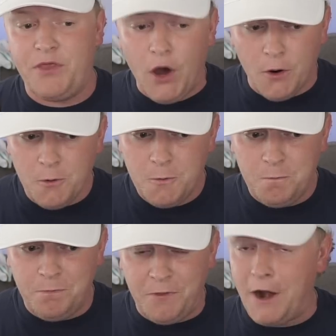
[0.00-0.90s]
though
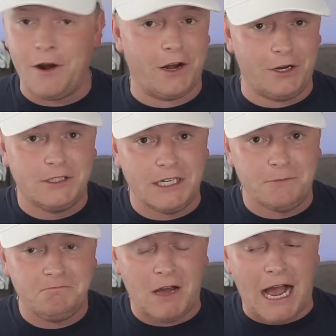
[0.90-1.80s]
they're not a good
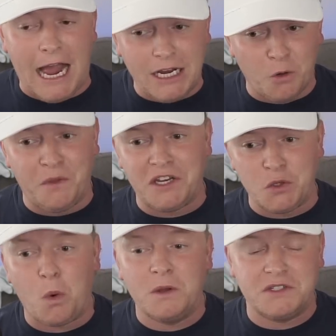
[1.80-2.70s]
team. I don't think
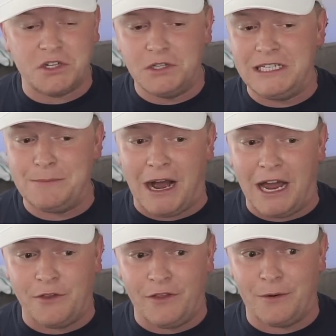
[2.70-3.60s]
New Orleans is a good team
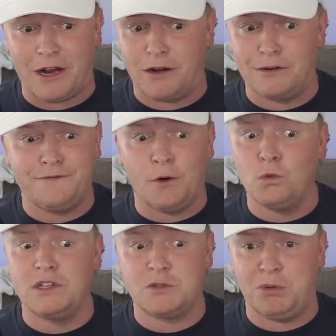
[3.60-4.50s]
either. They were kind of on
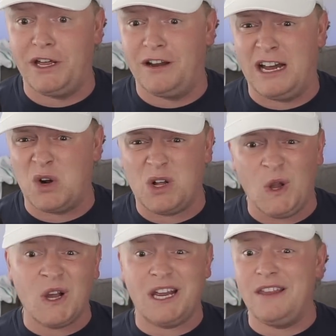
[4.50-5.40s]
full display on how
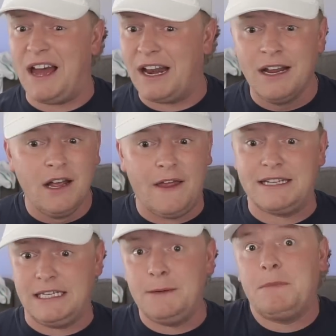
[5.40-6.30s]
clunky
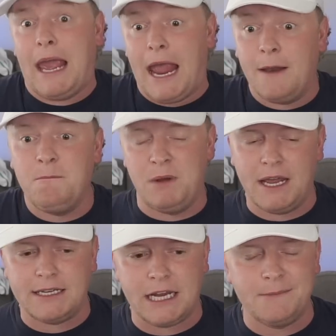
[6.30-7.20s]
that team can be
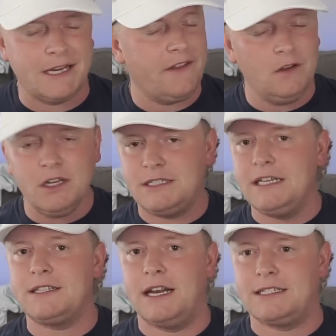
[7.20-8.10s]
at times. Now, they look
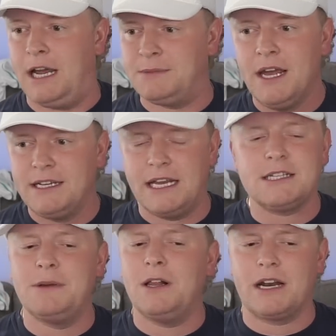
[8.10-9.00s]
decent at times.
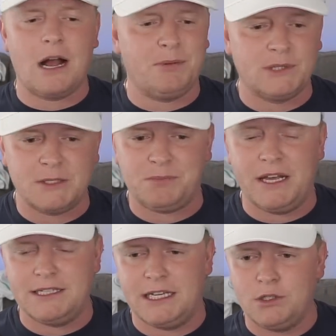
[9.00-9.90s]
Taysom Hill had a couple nice
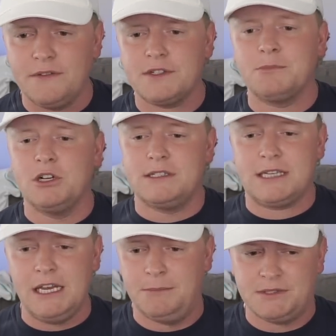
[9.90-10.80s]
plays. They do have some good
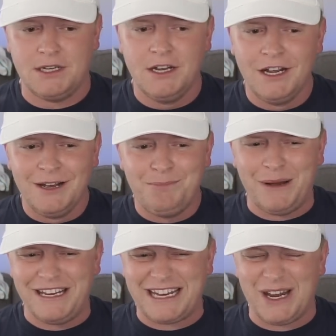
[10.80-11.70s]
schemes,
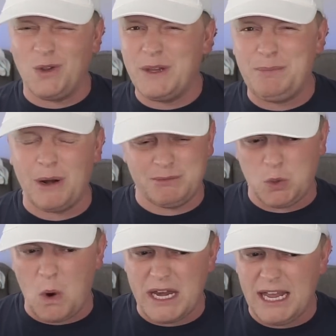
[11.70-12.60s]
but you can only put up
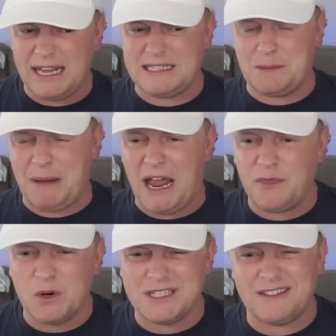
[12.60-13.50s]
20 against the
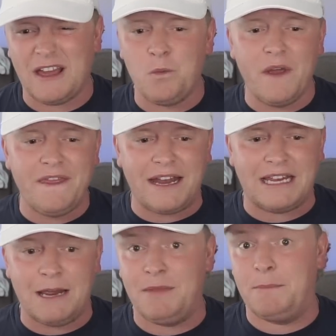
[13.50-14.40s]
Panthers. Like, they win that
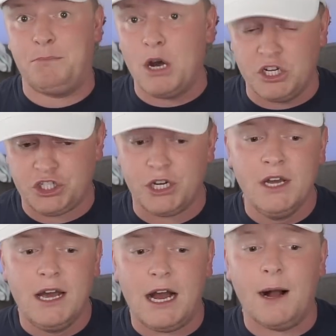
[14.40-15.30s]
game, they pushed
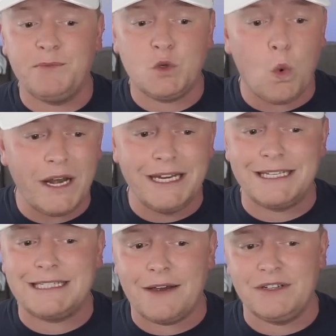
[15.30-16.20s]

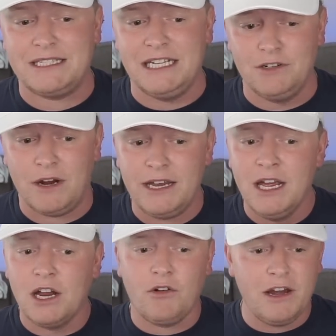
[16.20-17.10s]
20-17, right?
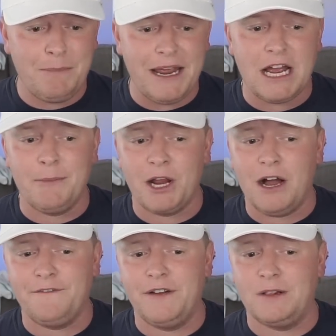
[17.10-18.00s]
Green Bay coming
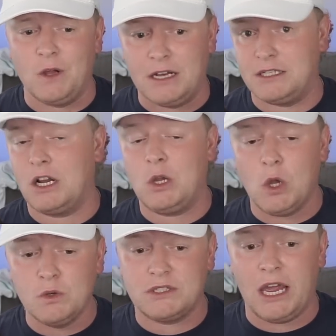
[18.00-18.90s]
off of a loss, a
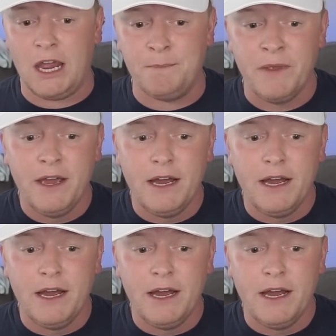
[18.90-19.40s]
close game.